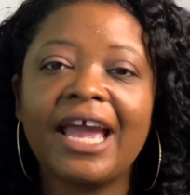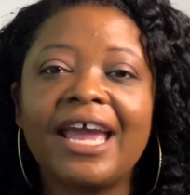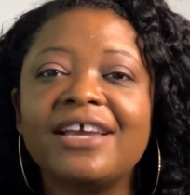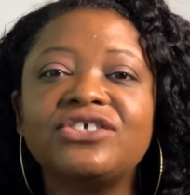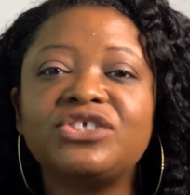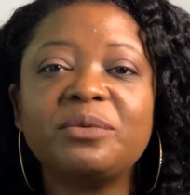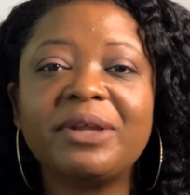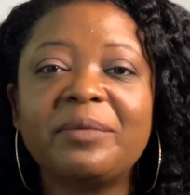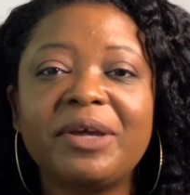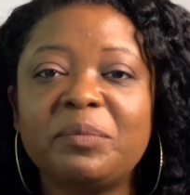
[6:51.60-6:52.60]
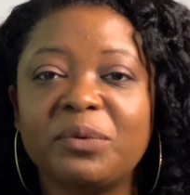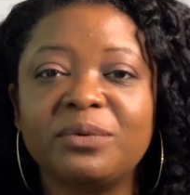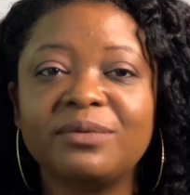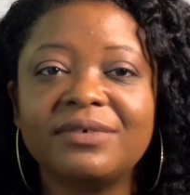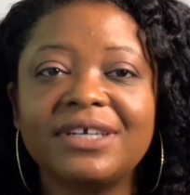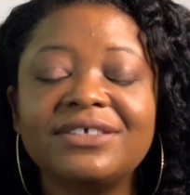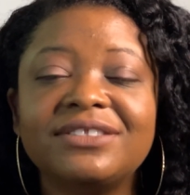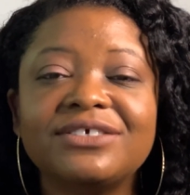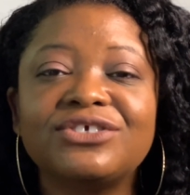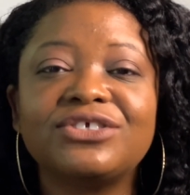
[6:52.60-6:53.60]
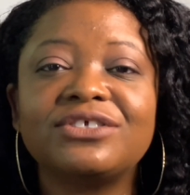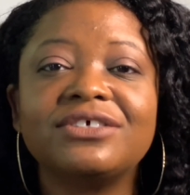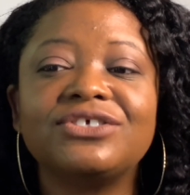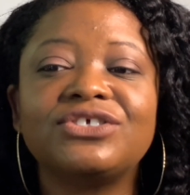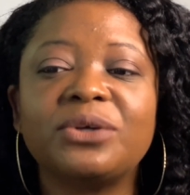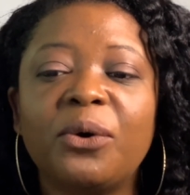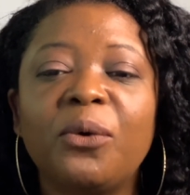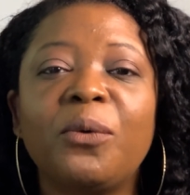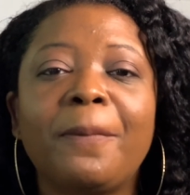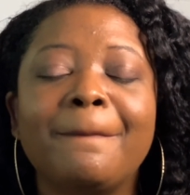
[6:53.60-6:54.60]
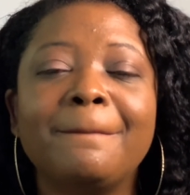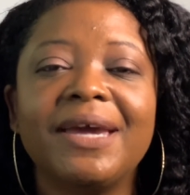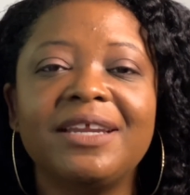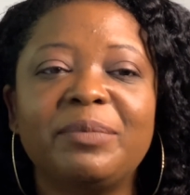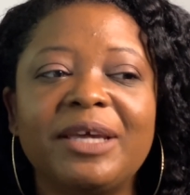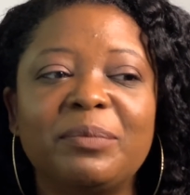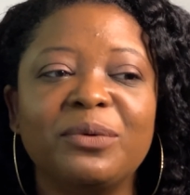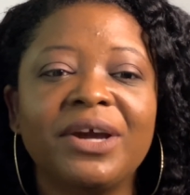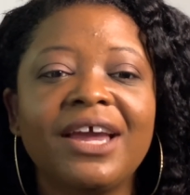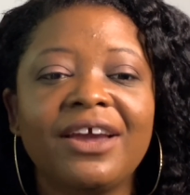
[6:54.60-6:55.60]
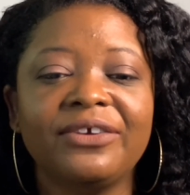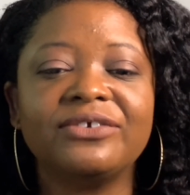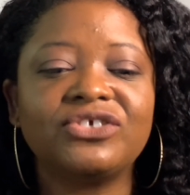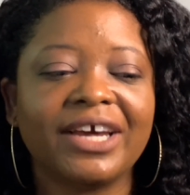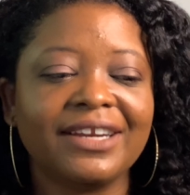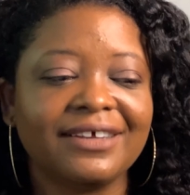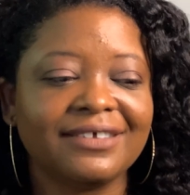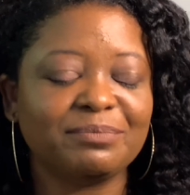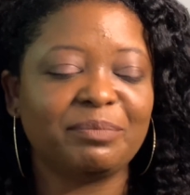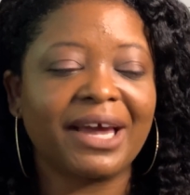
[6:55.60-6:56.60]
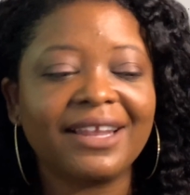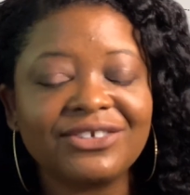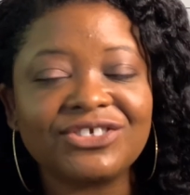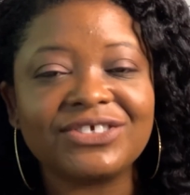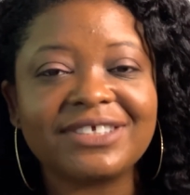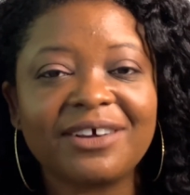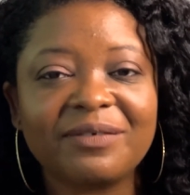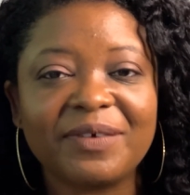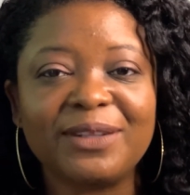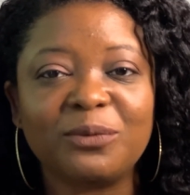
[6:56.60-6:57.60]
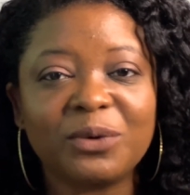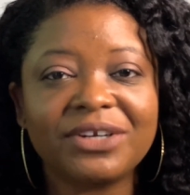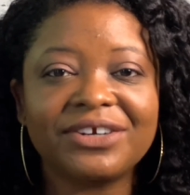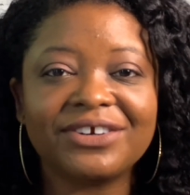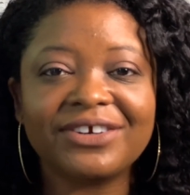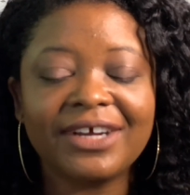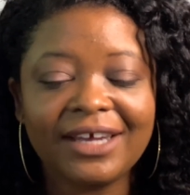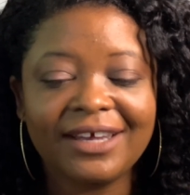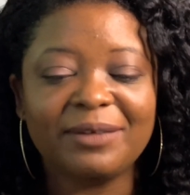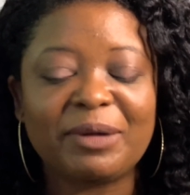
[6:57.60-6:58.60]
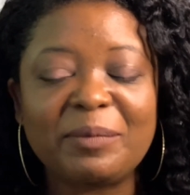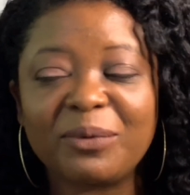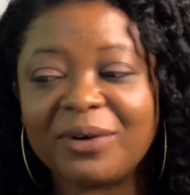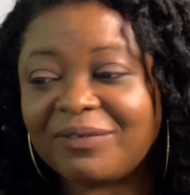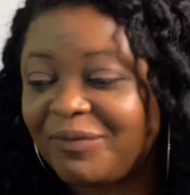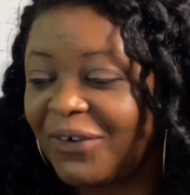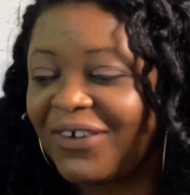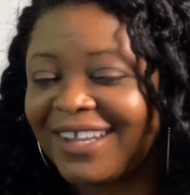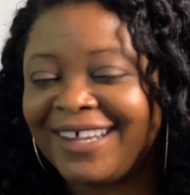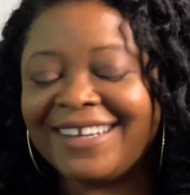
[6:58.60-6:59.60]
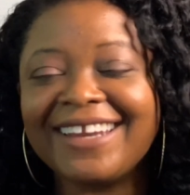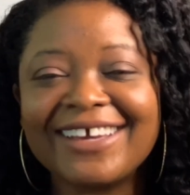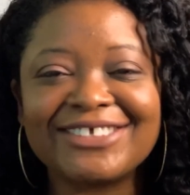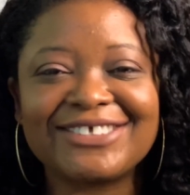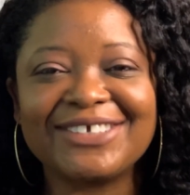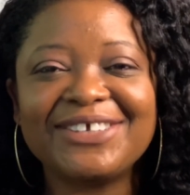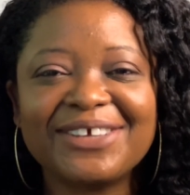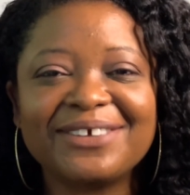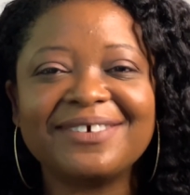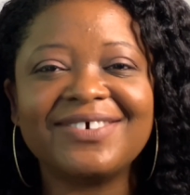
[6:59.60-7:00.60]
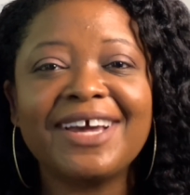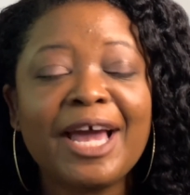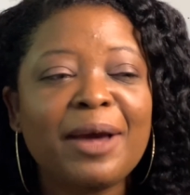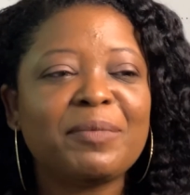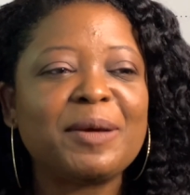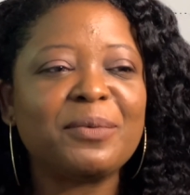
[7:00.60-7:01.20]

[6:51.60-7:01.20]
it's too many people. There's so many people. You're trying to balance yourself in the water. People are falling next to you. People